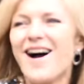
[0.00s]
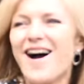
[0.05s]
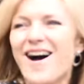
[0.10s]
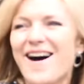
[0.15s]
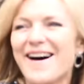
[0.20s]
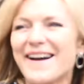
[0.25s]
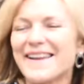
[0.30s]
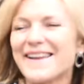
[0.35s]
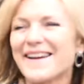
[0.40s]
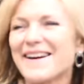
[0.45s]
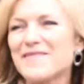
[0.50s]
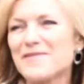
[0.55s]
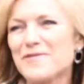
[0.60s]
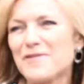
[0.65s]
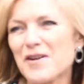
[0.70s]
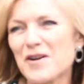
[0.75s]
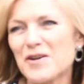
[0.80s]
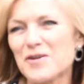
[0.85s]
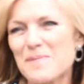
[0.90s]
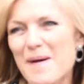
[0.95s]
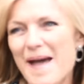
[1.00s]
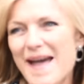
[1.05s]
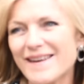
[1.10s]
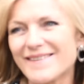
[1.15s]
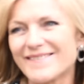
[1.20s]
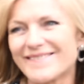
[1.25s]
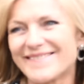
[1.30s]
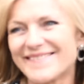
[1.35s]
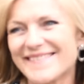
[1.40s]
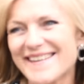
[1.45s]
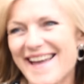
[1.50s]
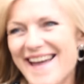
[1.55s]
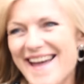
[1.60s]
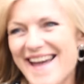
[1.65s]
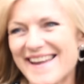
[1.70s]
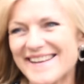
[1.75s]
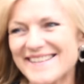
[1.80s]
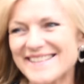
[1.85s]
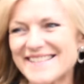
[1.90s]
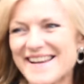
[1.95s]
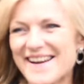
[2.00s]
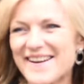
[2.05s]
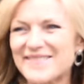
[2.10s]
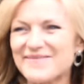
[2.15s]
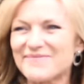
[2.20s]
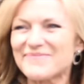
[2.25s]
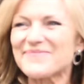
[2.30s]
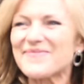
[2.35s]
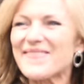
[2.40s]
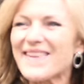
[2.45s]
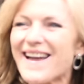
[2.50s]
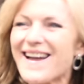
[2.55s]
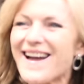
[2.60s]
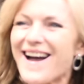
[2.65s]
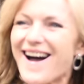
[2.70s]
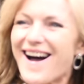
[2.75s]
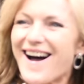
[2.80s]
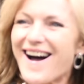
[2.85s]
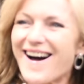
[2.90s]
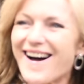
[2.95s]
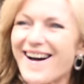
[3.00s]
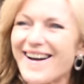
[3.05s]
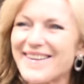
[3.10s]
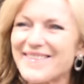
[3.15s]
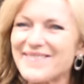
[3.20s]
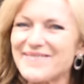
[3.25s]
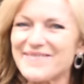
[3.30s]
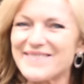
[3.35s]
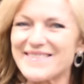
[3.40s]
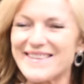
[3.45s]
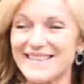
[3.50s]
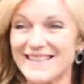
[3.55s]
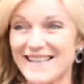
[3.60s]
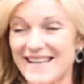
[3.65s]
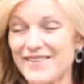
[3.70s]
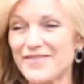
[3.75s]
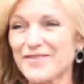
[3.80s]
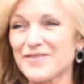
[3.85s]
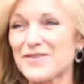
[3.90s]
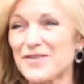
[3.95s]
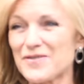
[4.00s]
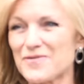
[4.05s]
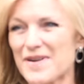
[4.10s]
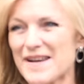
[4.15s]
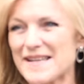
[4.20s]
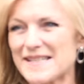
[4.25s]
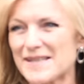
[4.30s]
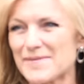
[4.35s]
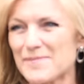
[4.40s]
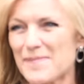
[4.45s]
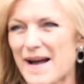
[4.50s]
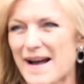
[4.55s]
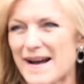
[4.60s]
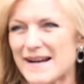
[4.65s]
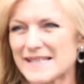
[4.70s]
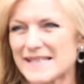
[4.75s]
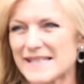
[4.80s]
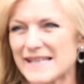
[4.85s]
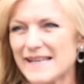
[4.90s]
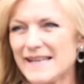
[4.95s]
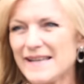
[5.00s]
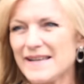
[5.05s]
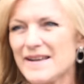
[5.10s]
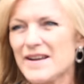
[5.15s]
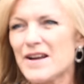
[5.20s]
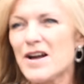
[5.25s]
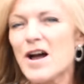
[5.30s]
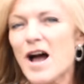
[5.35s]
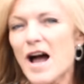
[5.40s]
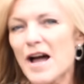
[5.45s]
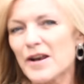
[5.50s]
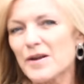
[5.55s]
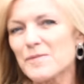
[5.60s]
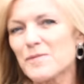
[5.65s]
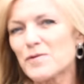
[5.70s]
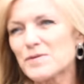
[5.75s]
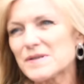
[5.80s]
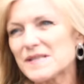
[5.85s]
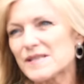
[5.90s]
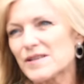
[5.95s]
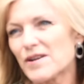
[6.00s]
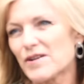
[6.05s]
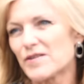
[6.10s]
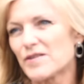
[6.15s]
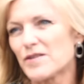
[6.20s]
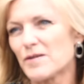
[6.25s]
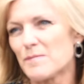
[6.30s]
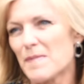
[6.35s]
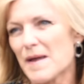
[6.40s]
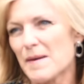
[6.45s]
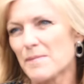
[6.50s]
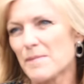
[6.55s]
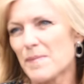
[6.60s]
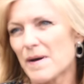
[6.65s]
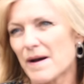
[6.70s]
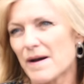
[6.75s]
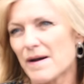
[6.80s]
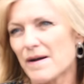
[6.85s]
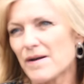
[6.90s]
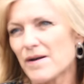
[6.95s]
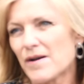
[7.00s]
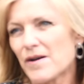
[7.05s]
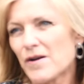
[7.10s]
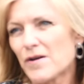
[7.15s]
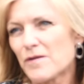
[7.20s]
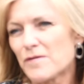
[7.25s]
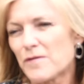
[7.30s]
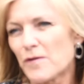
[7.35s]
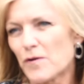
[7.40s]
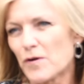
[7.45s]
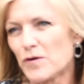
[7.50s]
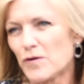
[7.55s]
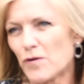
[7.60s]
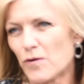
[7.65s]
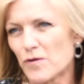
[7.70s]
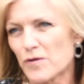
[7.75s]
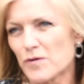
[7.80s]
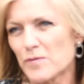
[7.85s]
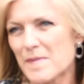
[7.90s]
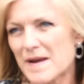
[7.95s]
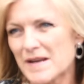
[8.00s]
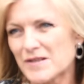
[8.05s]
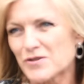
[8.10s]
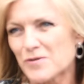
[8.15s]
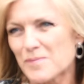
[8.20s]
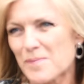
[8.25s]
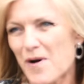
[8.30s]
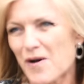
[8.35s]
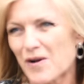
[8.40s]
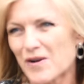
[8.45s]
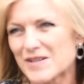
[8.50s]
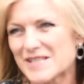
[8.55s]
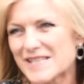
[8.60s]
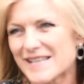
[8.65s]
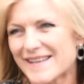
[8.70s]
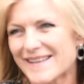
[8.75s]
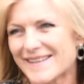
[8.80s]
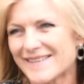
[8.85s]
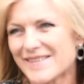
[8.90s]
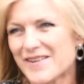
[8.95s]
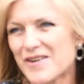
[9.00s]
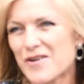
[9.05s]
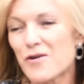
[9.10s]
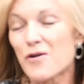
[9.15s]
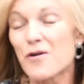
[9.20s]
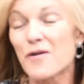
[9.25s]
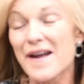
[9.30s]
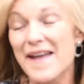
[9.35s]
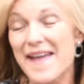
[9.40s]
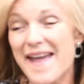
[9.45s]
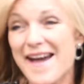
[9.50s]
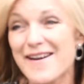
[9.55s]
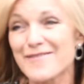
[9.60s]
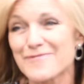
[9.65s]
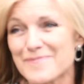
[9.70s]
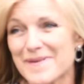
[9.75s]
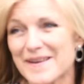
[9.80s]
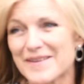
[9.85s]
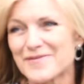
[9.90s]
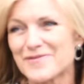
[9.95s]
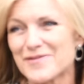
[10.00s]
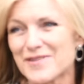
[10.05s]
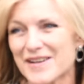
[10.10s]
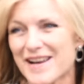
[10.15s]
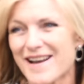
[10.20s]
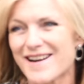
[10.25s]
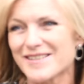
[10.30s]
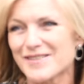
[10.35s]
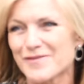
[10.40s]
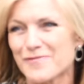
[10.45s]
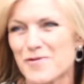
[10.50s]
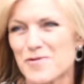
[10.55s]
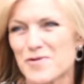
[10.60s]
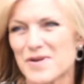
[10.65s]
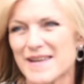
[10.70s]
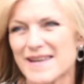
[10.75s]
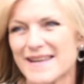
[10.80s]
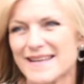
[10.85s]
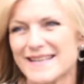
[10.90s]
Hi, I'm Fiona Patten, and um, I'm the leader of the Reason Party, and I'm also the member for Northern Metropolitan, or I have been for the last four